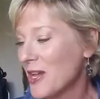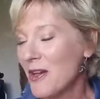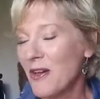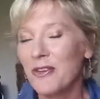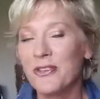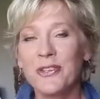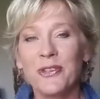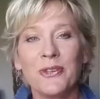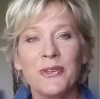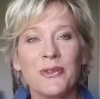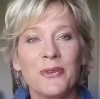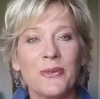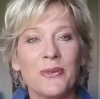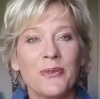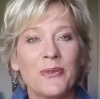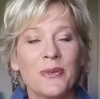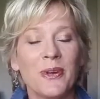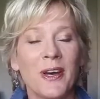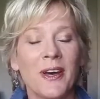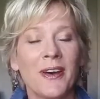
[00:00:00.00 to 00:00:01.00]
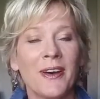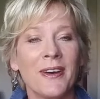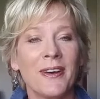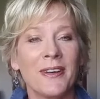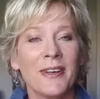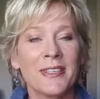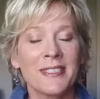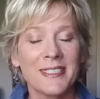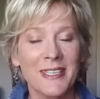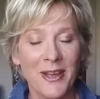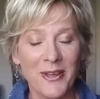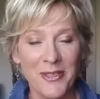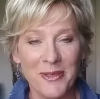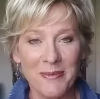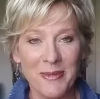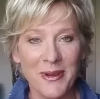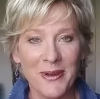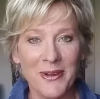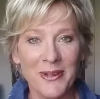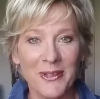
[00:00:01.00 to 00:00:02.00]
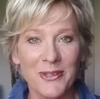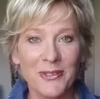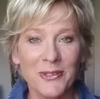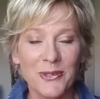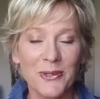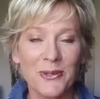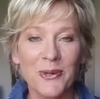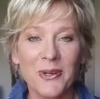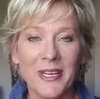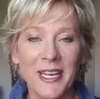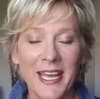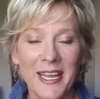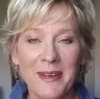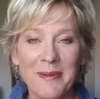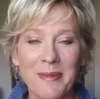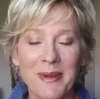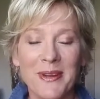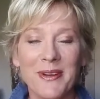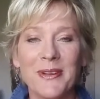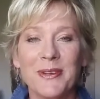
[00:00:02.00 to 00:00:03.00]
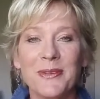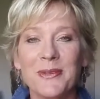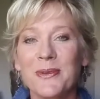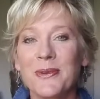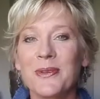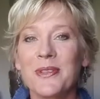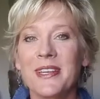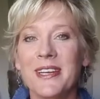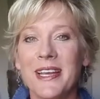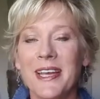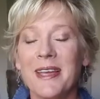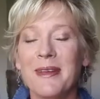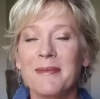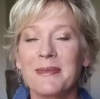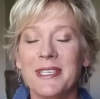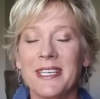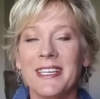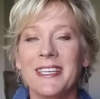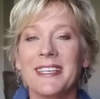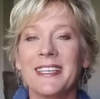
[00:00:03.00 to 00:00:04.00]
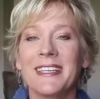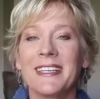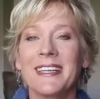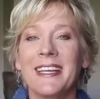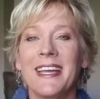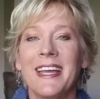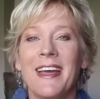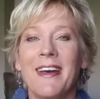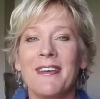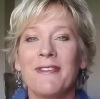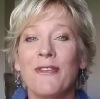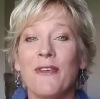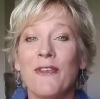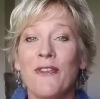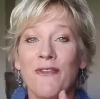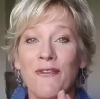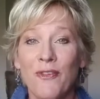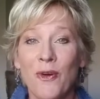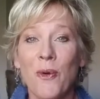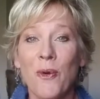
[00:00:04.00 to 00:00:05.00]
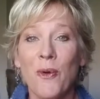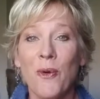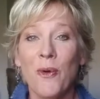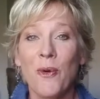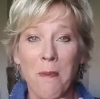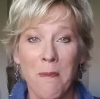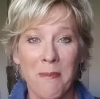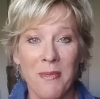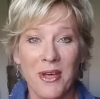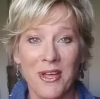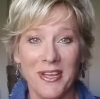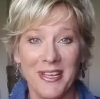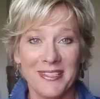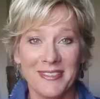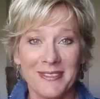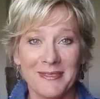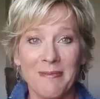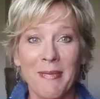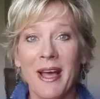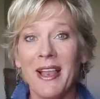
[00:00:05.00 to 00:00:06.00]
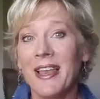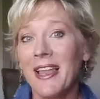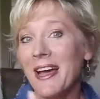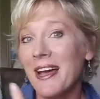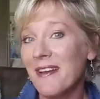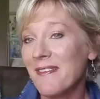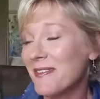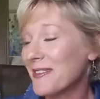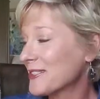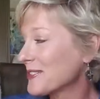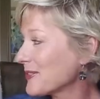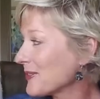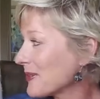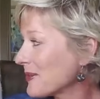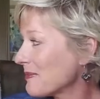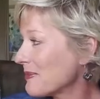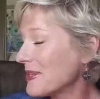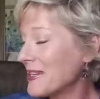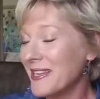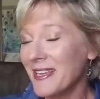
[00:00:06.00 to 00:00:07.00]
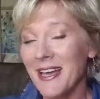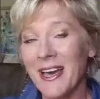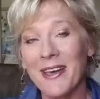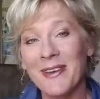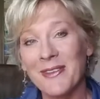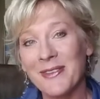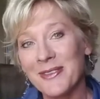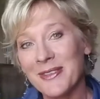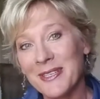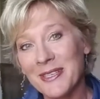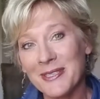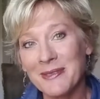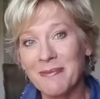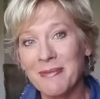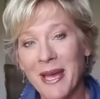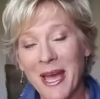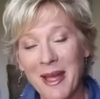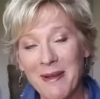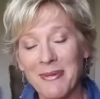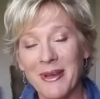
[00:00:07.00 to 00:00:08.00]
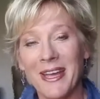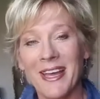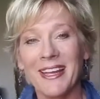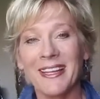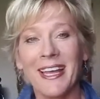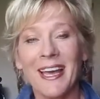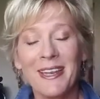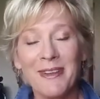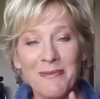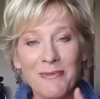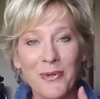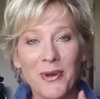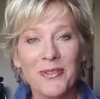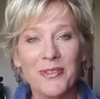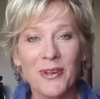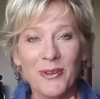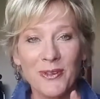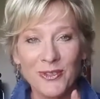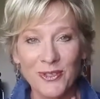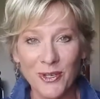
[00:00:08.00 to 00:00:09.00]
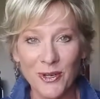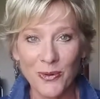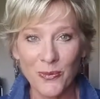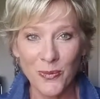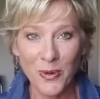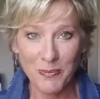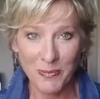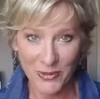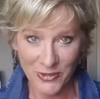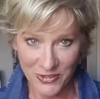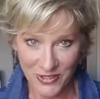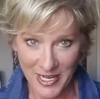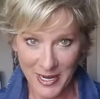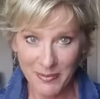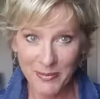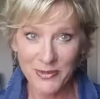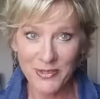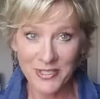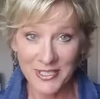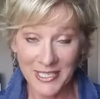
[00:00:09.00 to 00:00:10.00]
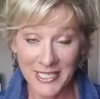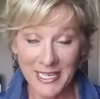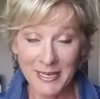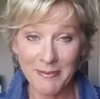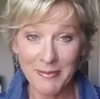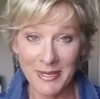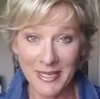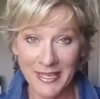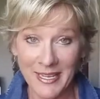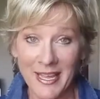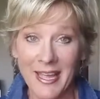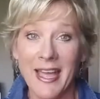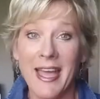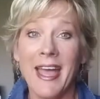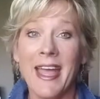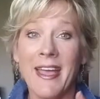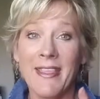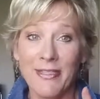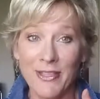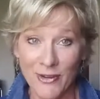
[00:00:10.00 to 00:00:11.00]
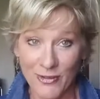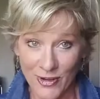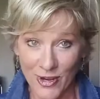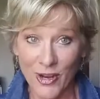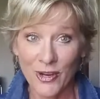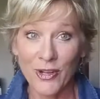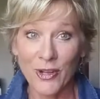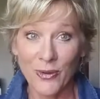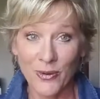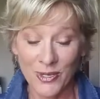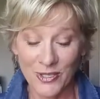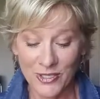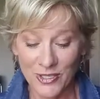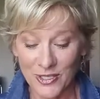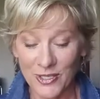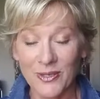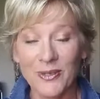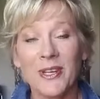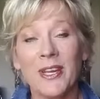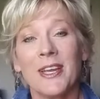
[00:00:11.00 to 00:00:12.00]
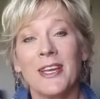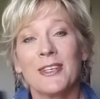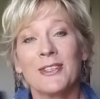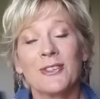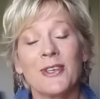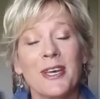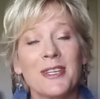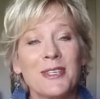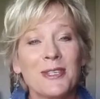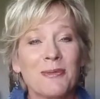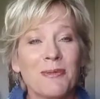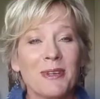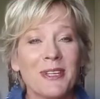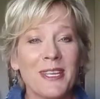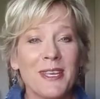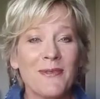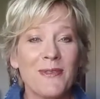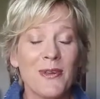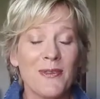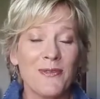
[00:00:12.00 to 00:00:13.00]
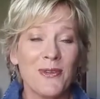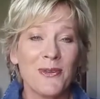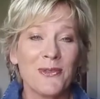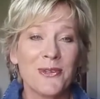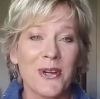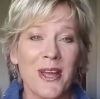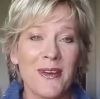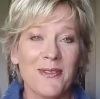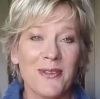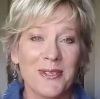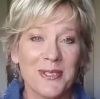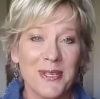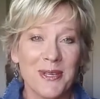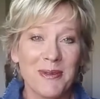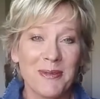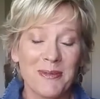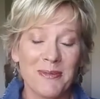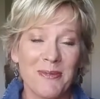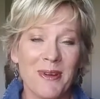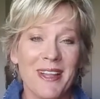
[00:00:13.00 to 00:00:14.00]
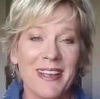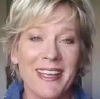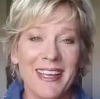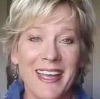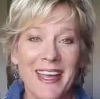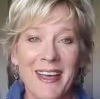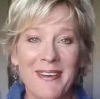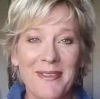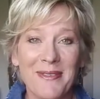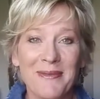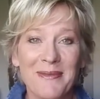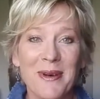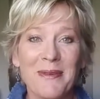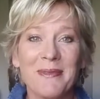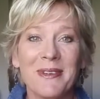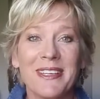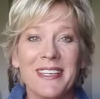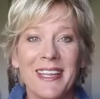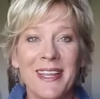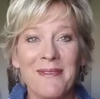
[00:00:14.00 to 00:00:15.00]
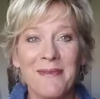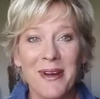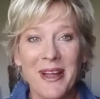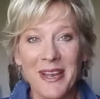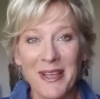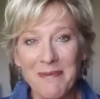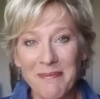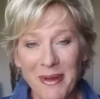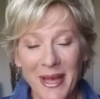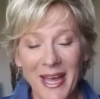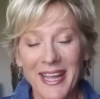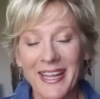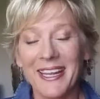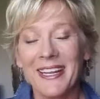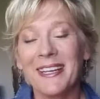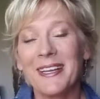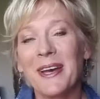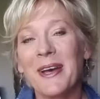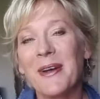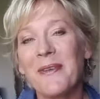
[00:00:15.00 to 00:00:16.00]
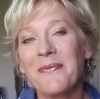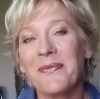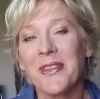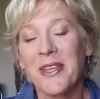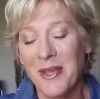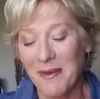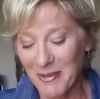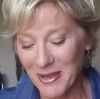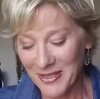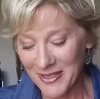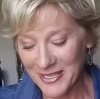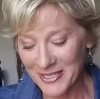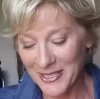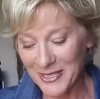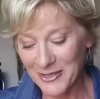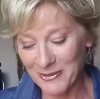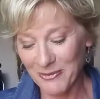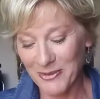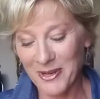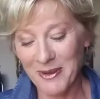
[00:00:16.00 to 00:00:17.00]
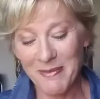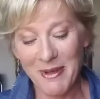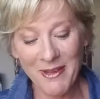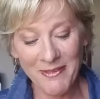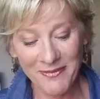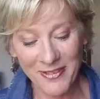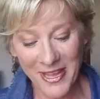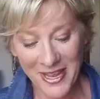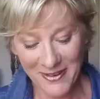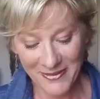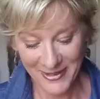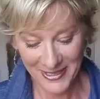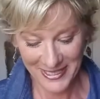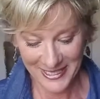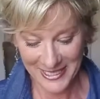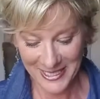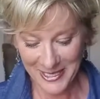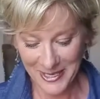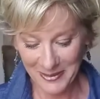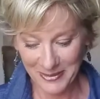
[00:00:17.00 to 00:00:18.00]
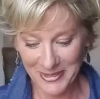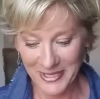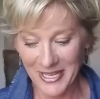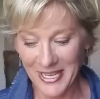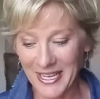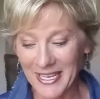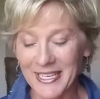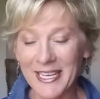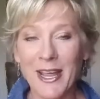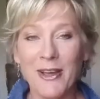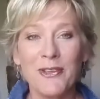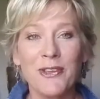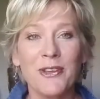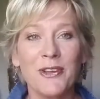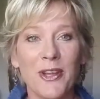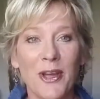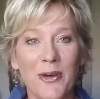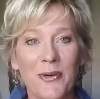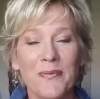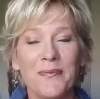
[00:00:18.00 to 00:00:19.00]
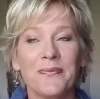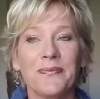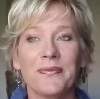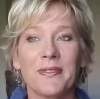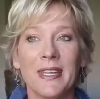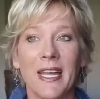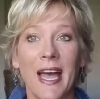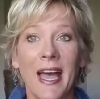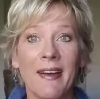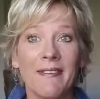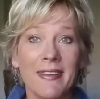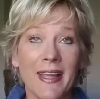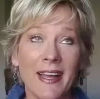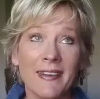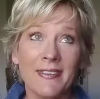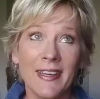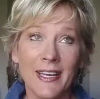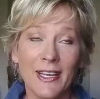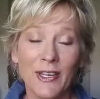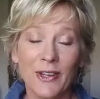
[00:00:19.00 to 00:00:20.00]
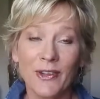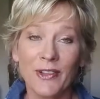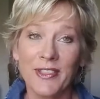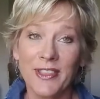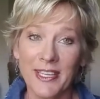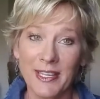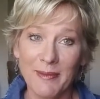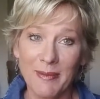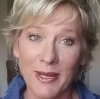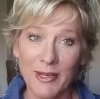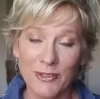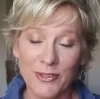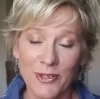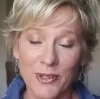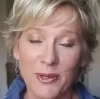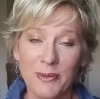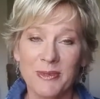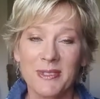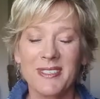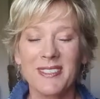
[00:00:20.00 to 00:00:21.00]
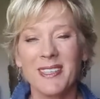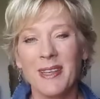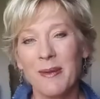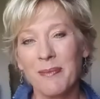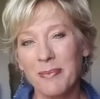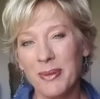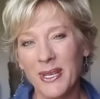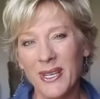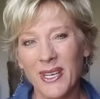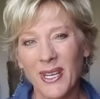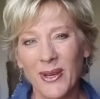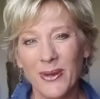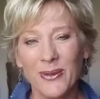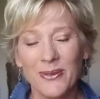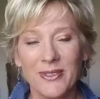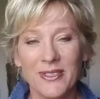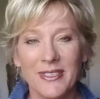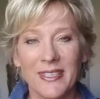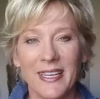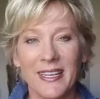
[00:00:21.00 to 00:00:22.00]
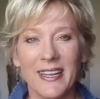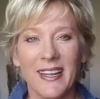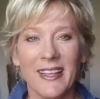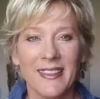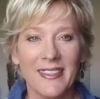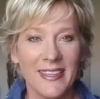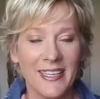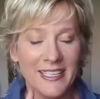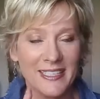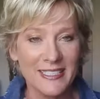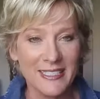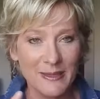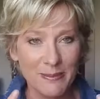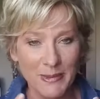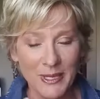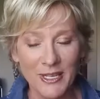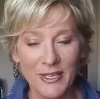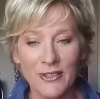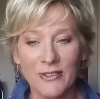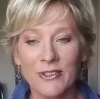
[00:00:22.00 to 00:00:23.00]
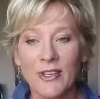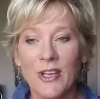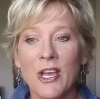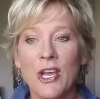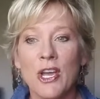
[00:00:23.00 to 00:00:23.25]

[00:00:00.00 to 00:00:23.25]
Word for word: to uh, a South American tour, Latin American tour that I am taking for four months. My life is going to be out of this backpack. I didn't want those young whippersnappers to get me, and they're not going to. So I just want to give you a few travel tips while I have a moment and while I'm packing up. But this is one of my favorite tips. Now, you know, I've, I've got a little thing about germs and, and pillows and that kind of thing and smells.